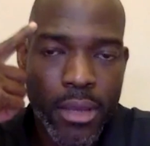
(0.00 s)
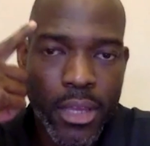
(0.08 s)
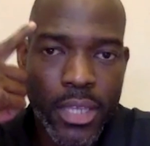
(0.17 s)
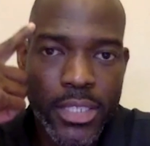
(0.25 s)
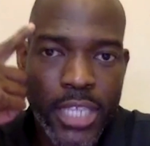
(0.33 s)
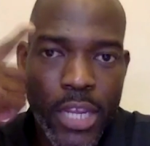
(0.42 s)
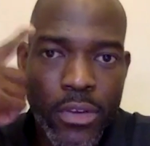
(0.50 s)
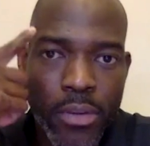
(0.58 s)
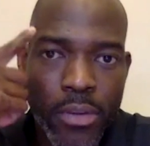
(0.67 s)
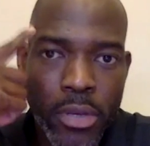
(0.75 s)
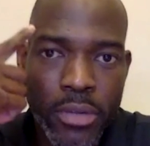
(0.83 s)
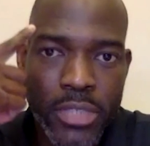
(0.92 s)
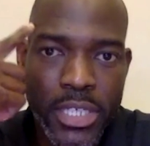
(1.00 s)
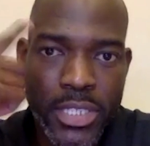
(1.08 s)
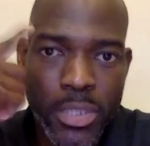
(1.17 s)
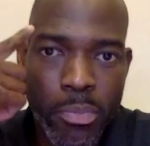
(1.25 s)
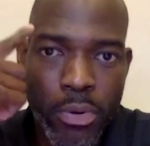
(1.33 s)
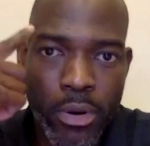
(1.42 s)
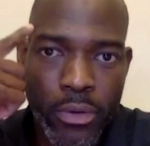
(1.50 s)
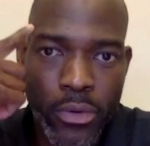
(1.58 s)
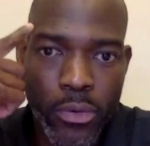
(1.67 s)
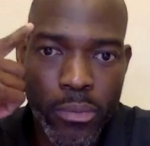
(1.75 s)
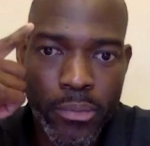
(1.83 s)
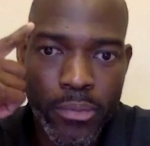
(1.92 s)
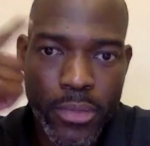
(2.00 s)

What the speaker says: continue to build this support group.